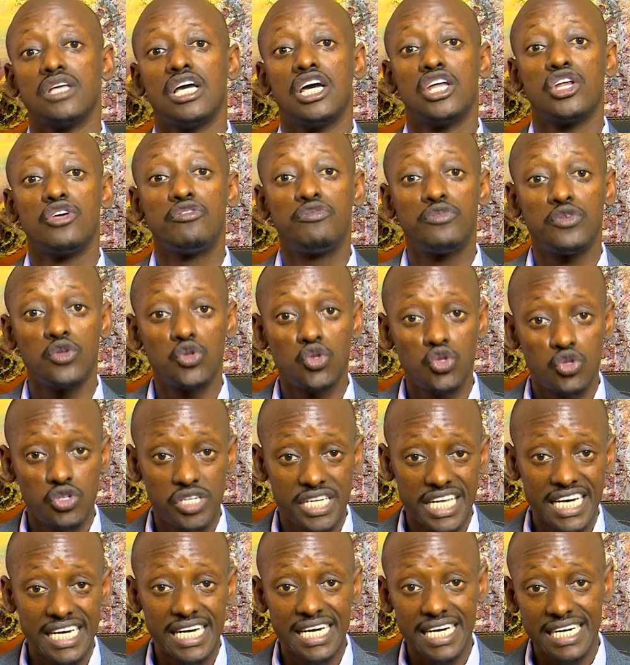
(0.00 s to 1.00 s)
If you
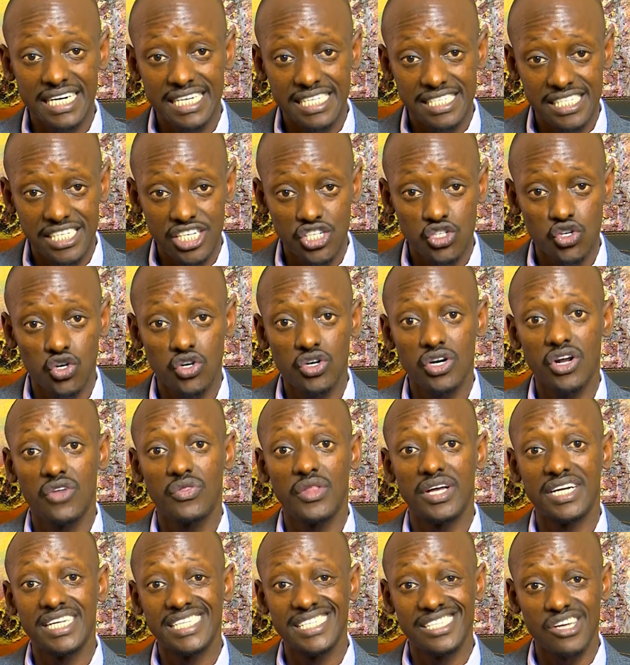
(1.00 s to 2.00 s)
take a decision
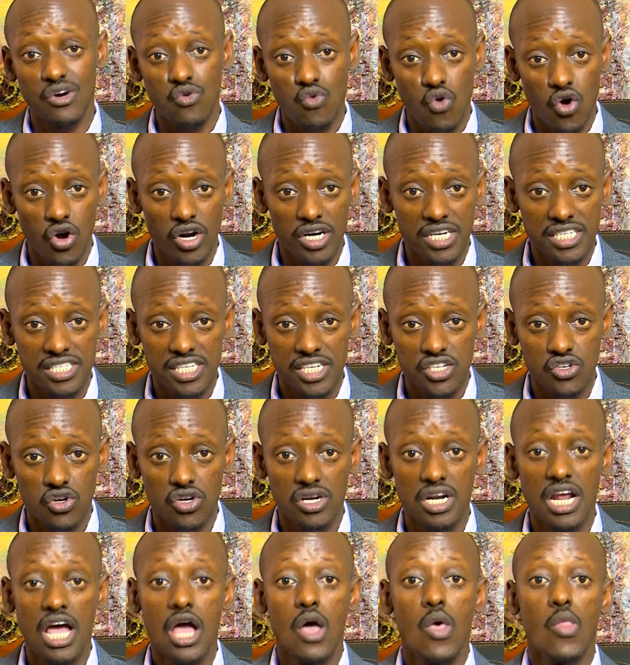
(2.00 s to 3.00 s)
that is a wrong
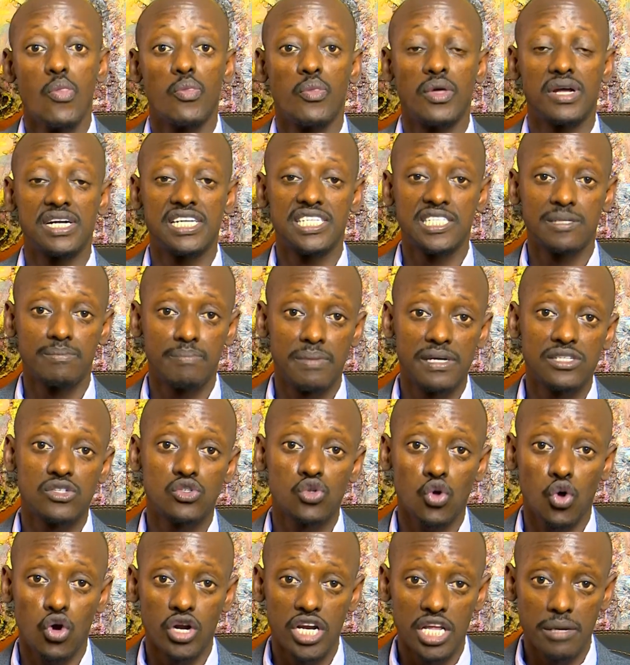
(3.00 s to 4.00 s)
decision, that is based on